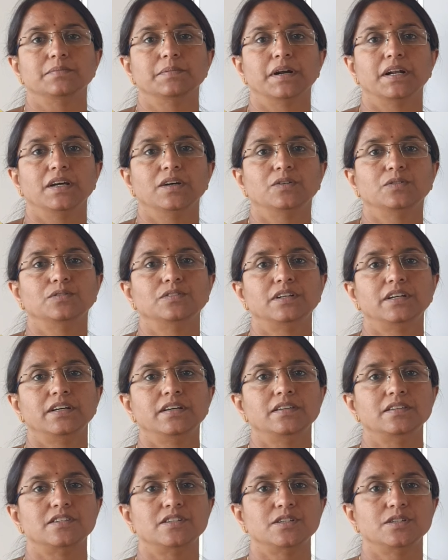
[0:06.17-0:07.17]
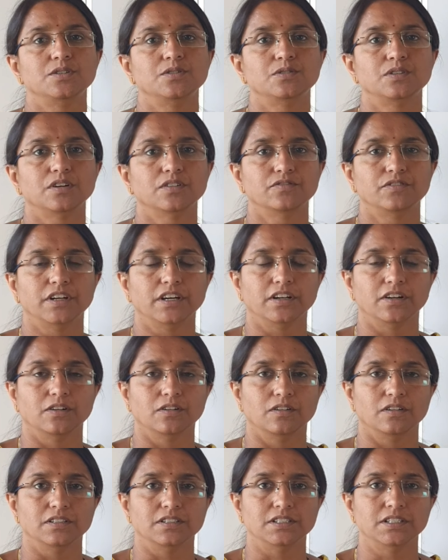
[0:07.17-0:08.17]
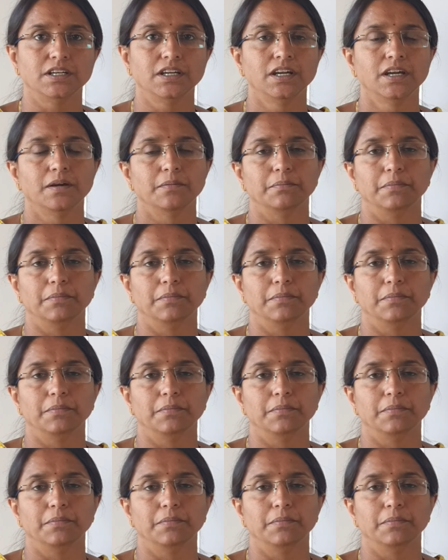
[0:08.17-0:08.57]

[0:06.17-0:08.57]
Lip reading: Balekundri Institute of Technology,